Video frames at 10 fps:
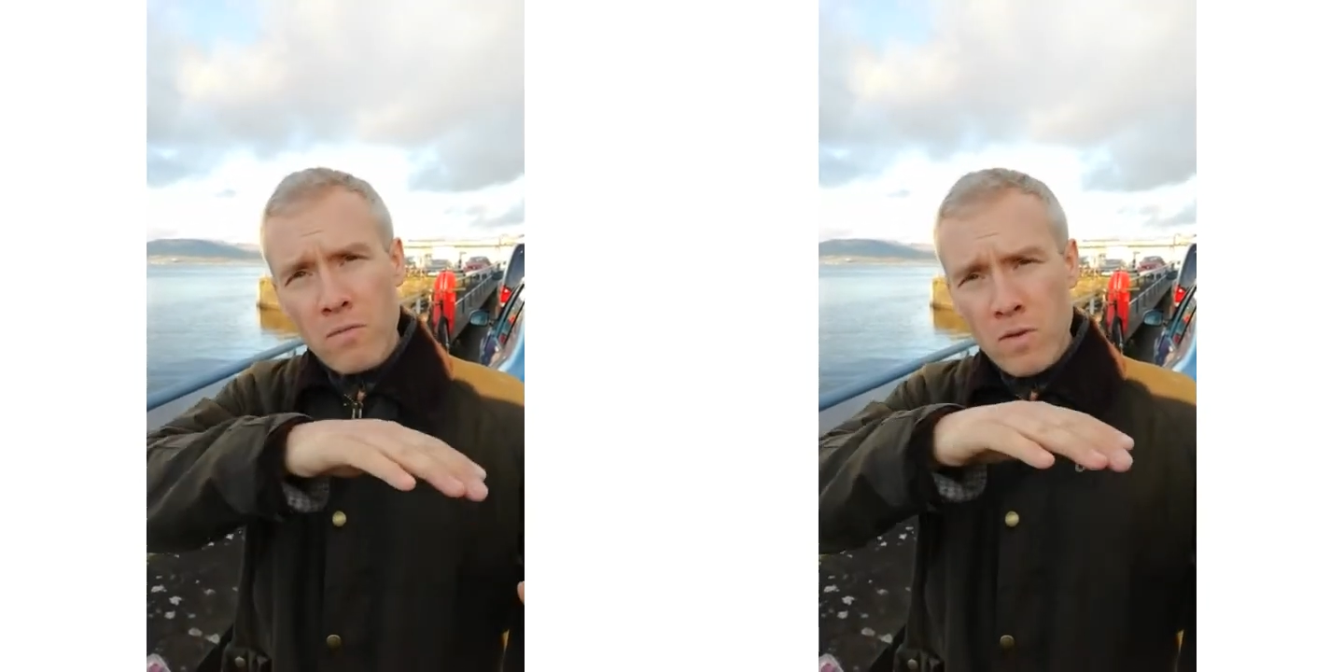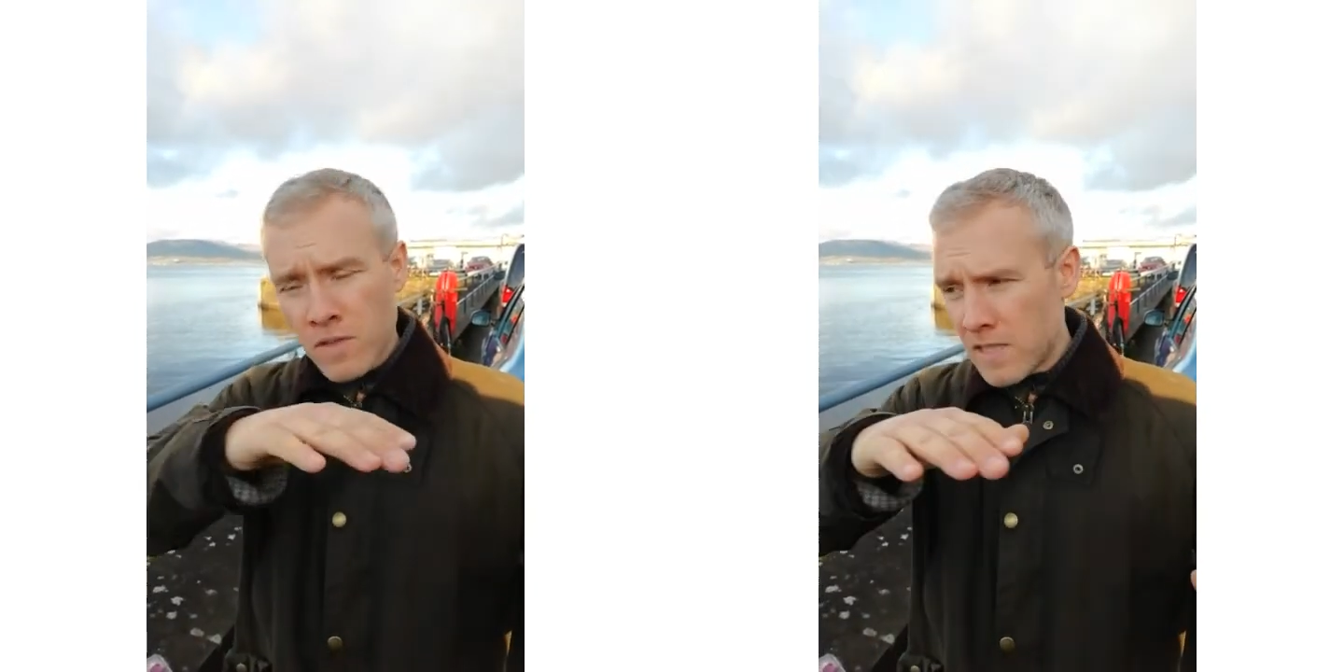
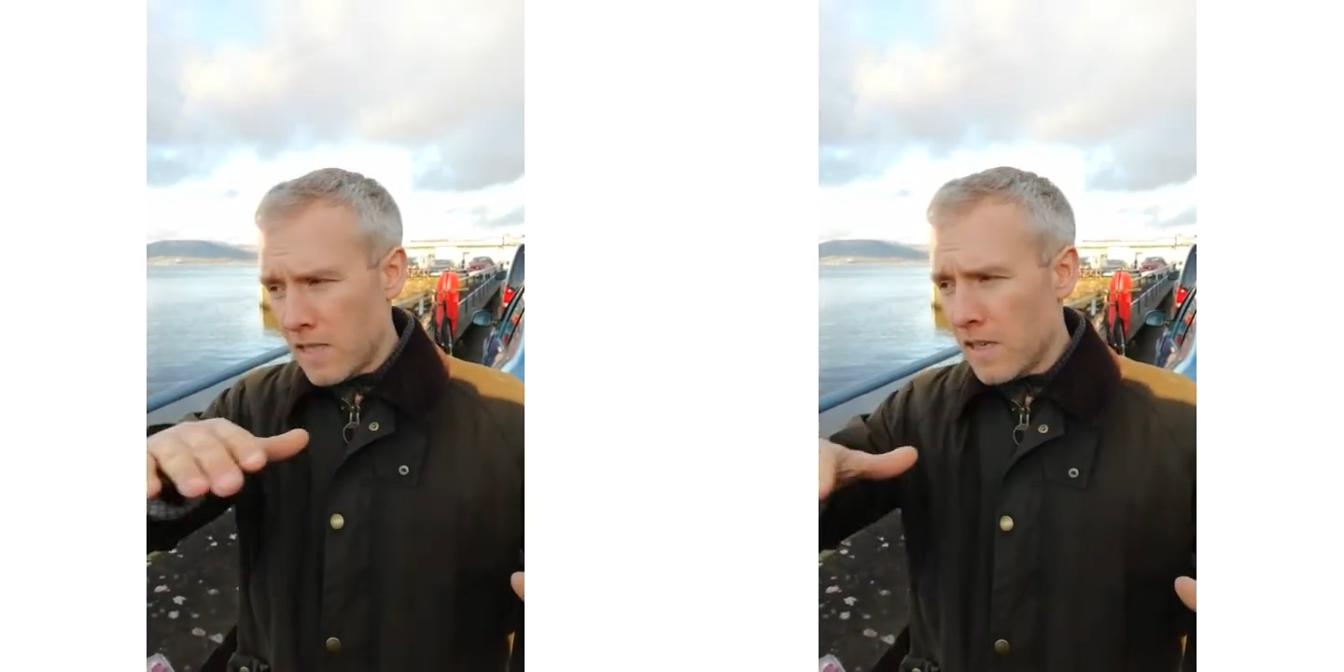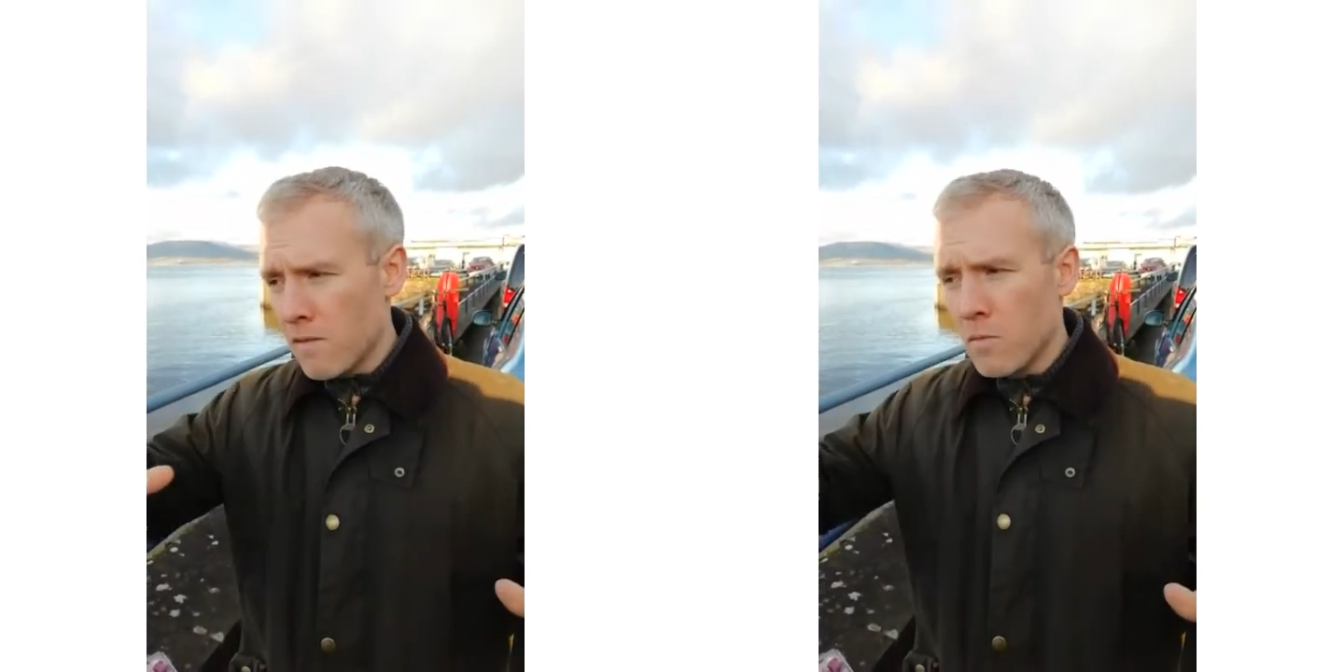we'll see
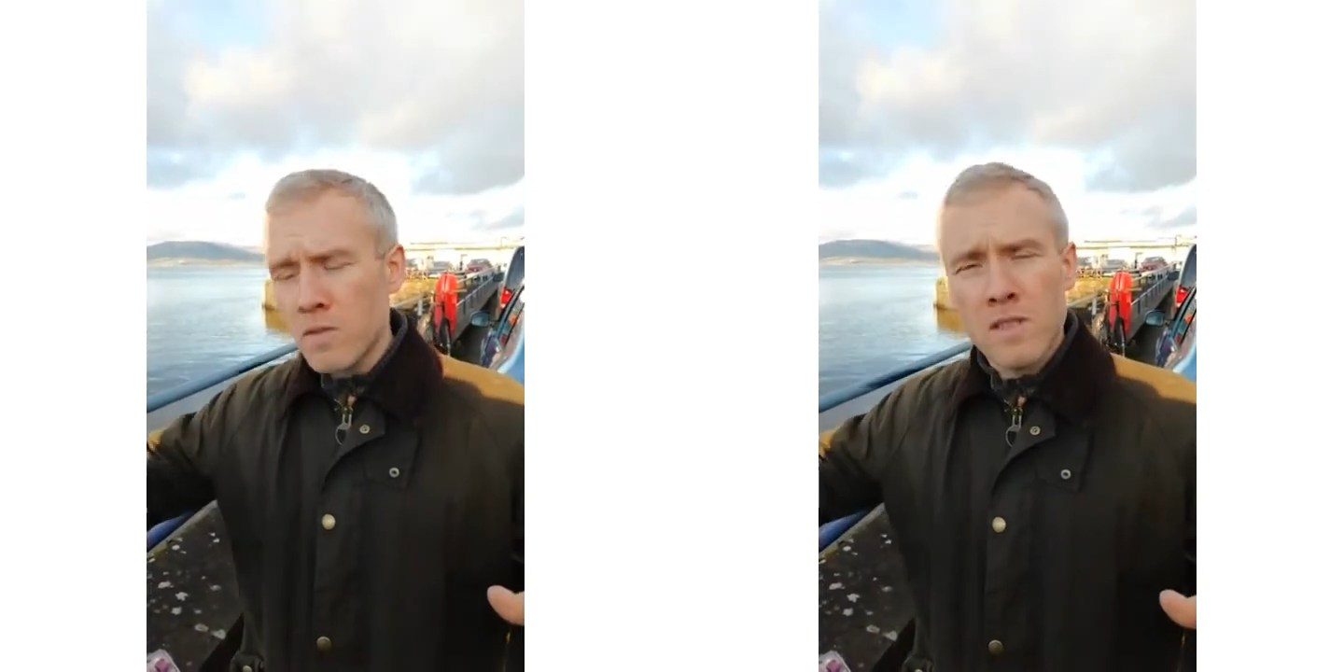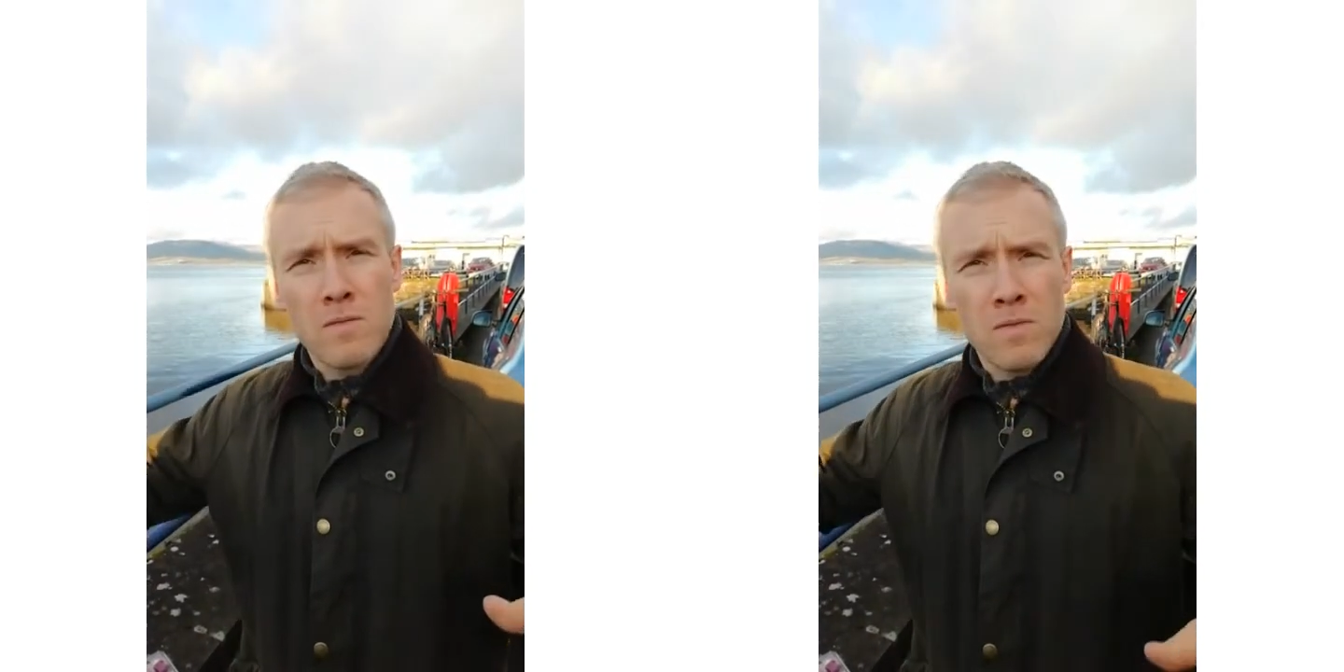a
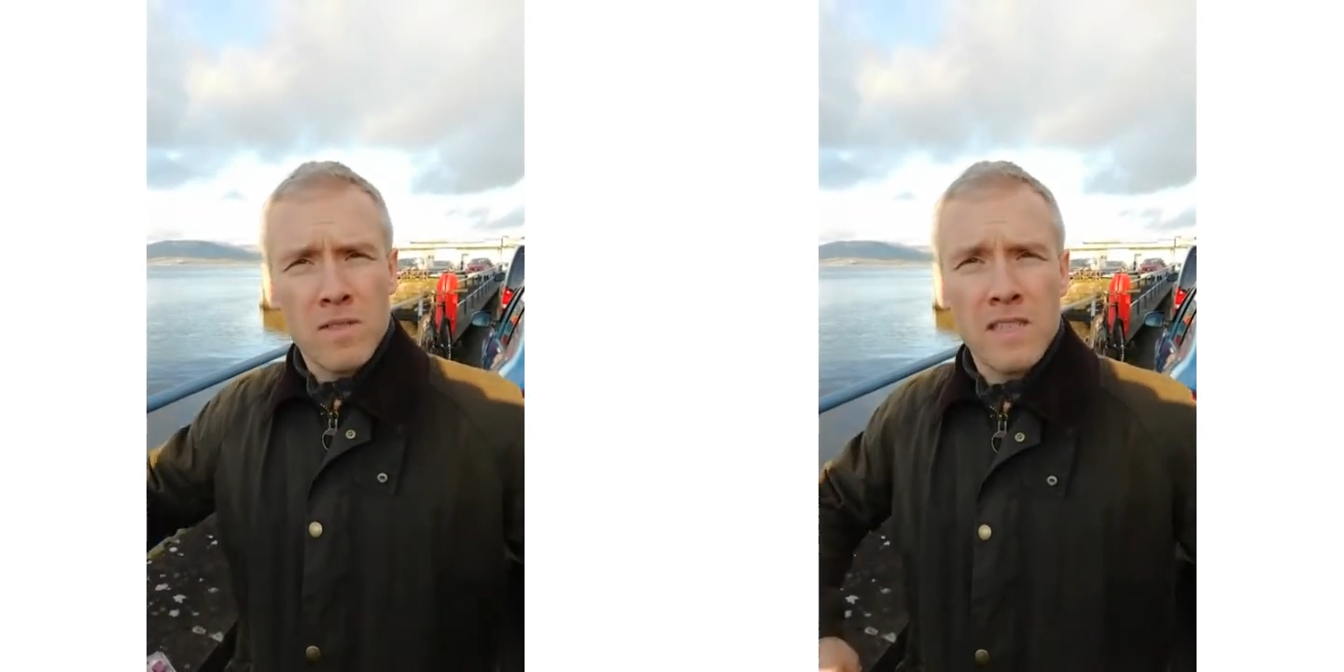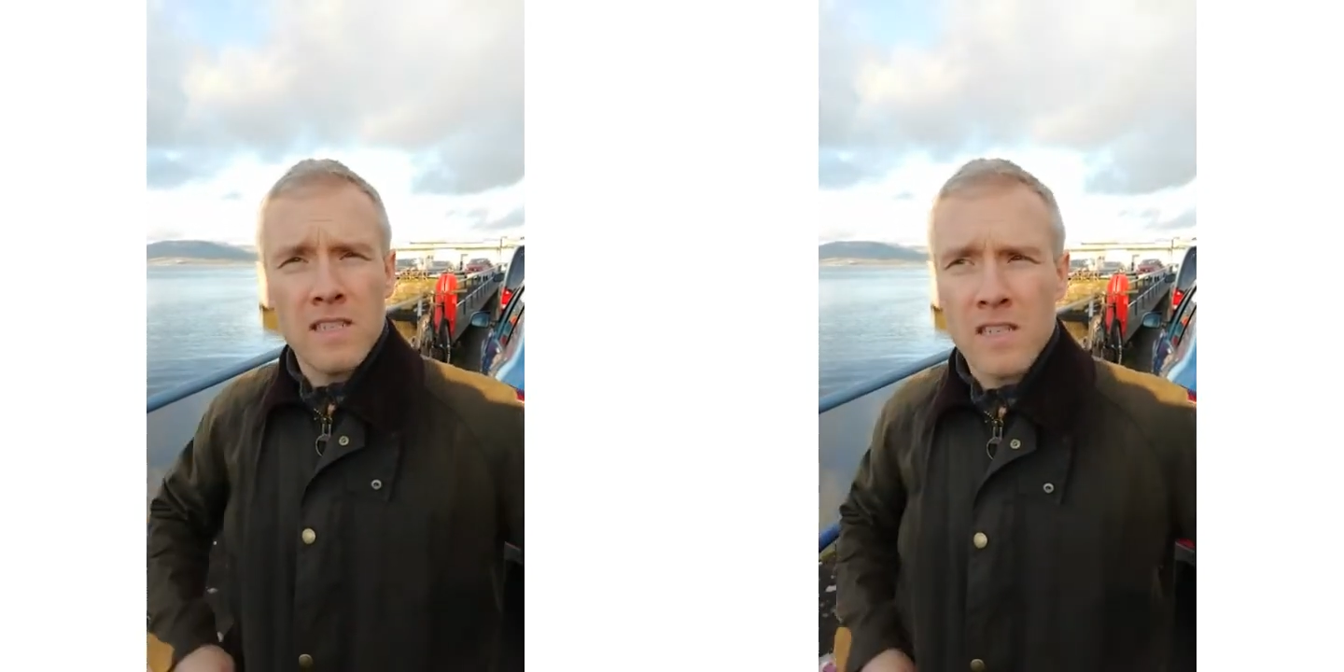
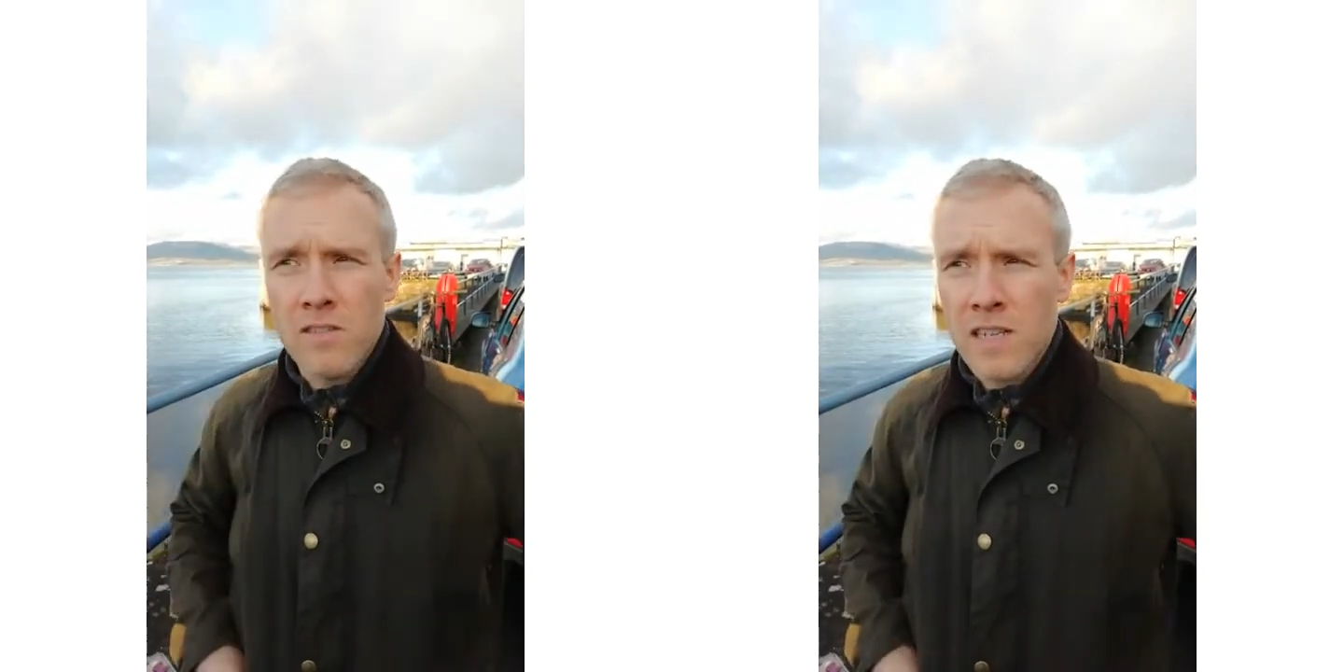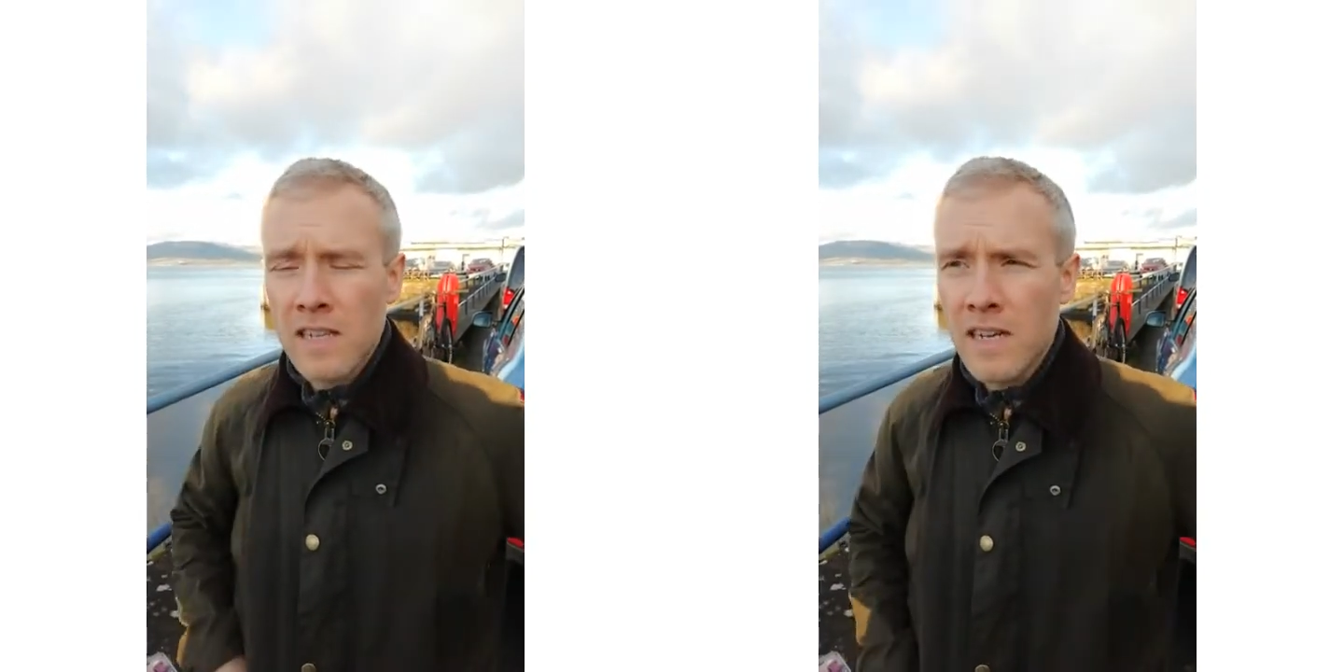slow
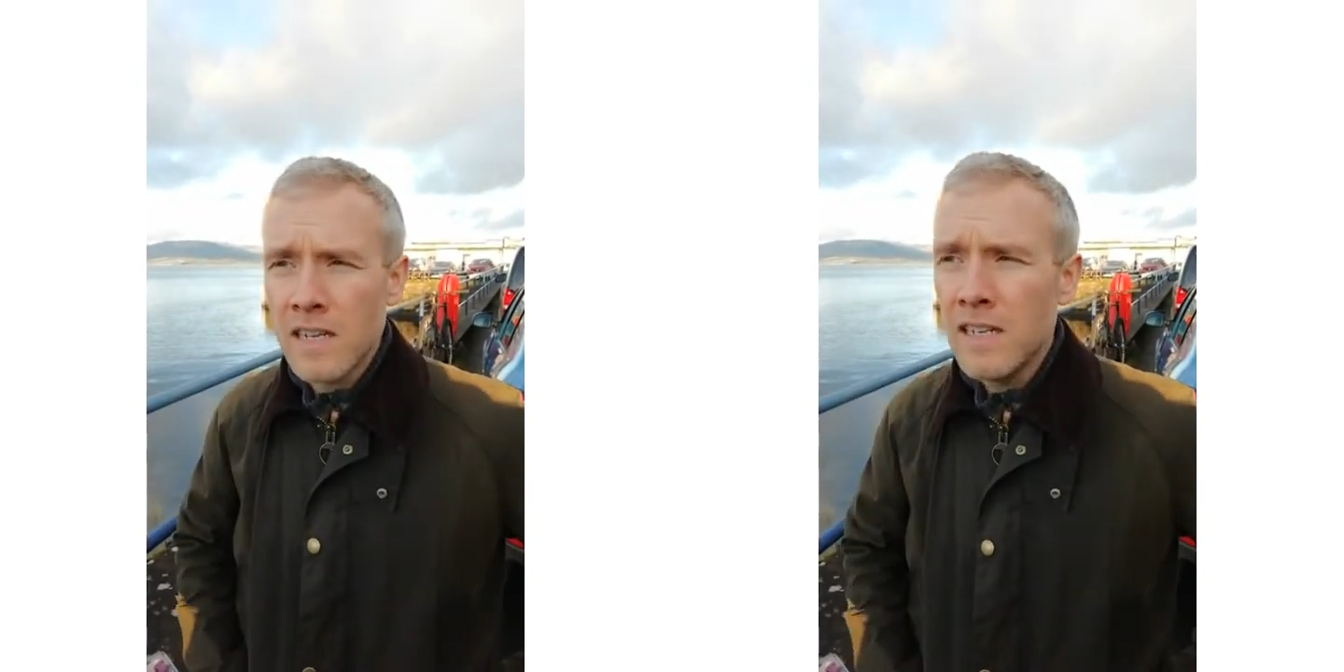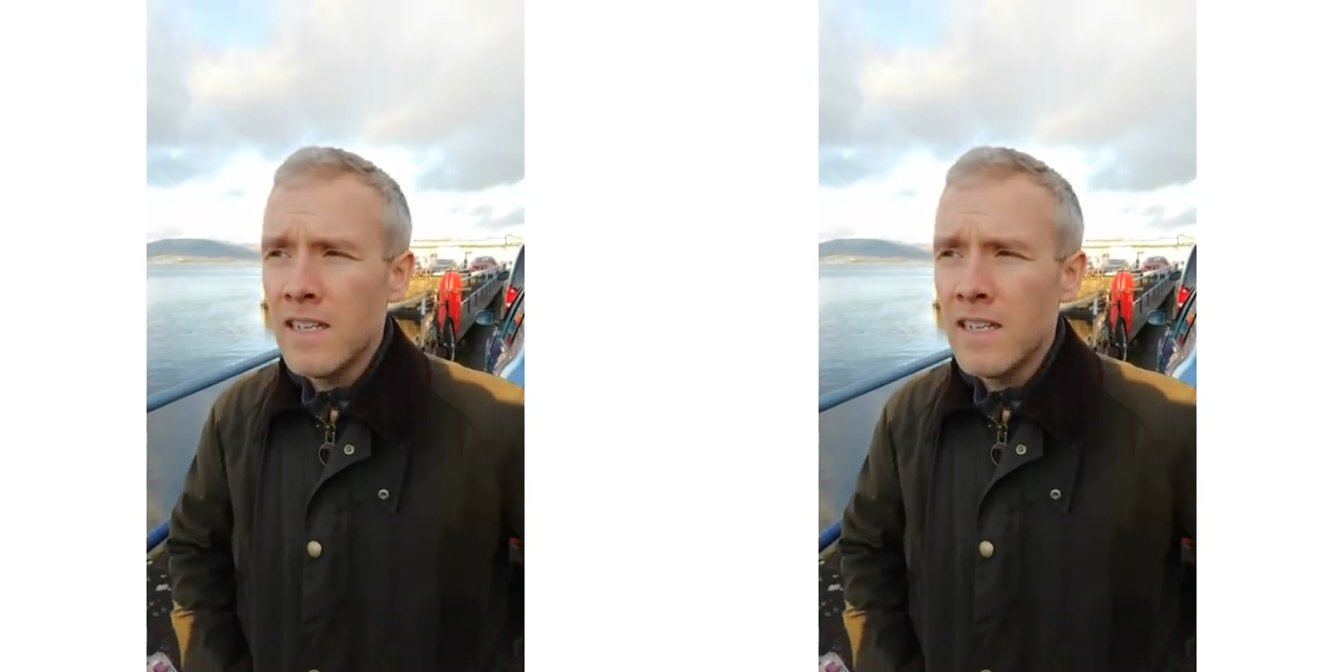decline.